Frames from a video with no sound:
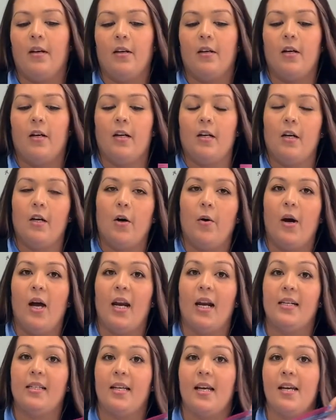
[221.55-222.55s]
You're going to go ahead
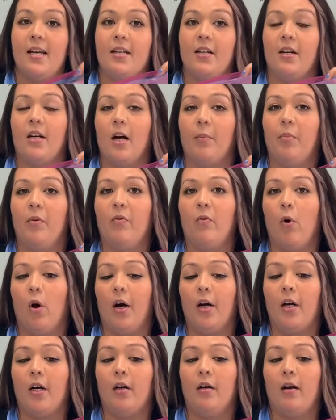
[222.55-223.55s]
and take your cup of
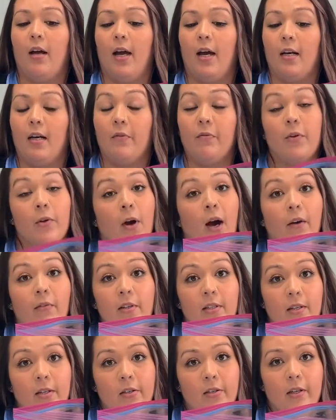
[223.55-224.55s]
water, and if you have
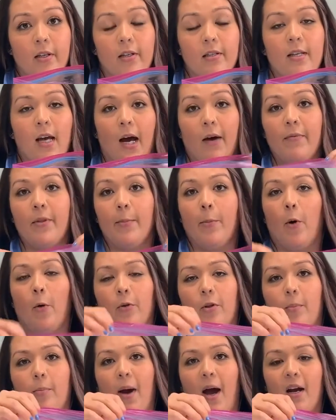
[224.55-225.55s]
assistants, have them hold
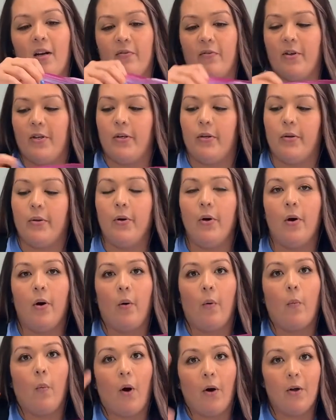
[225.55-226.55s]
the bag for you
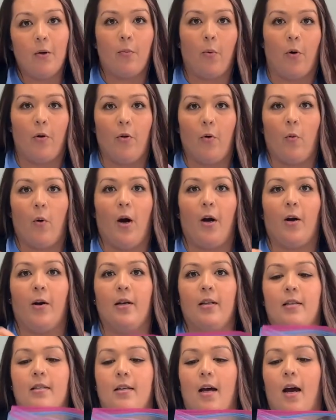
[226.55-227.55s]
while you pour the water
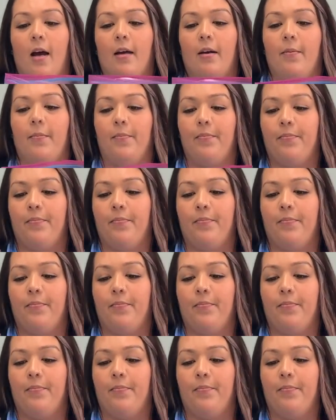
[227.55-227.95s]
inside.